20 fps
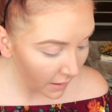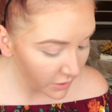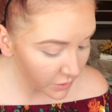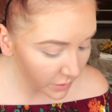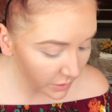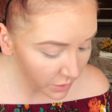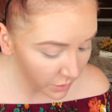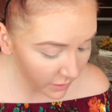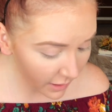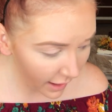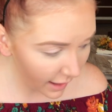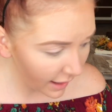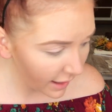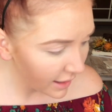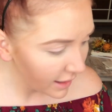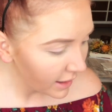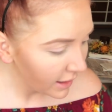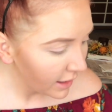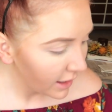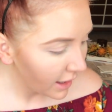So I do
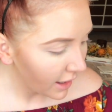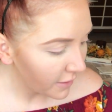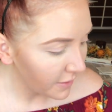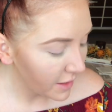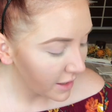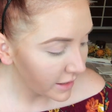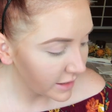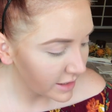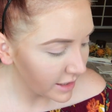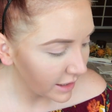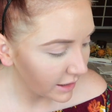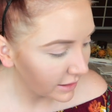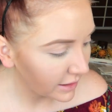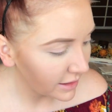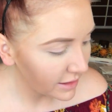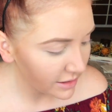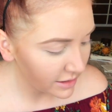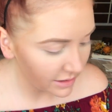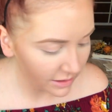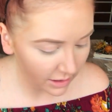that, and then I take
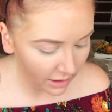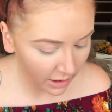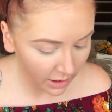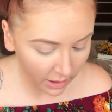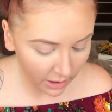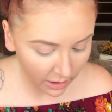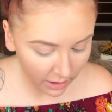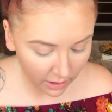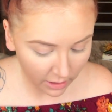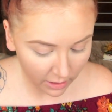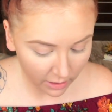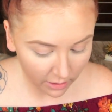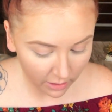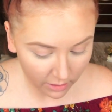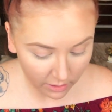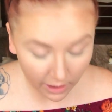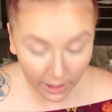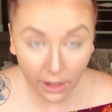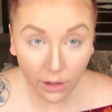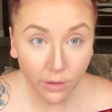this
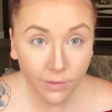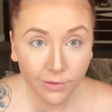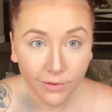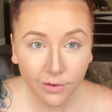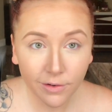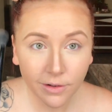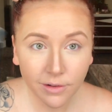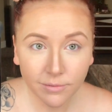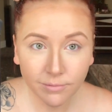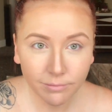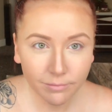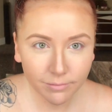e.l.f.